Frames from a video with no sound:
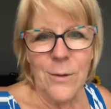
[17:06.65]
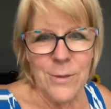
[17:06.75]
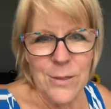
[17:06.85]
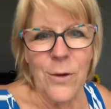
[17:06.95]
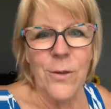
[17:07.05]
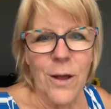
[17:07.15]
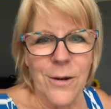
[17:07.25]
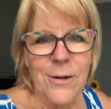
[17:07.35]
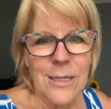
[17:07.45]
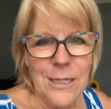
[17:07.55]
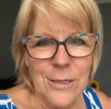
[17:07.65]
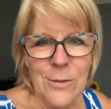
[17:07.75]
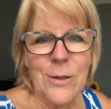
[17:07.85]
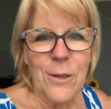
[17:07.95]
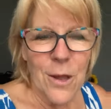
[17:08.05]
I was no longer going to
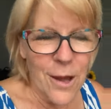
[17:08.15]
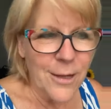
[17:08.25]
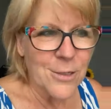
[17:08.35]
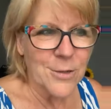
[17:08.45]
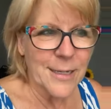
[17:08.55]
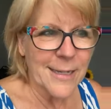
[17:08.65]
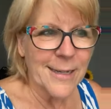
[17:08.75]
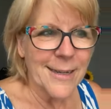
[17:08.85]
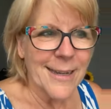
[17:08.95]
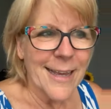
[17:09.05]
do the laundry,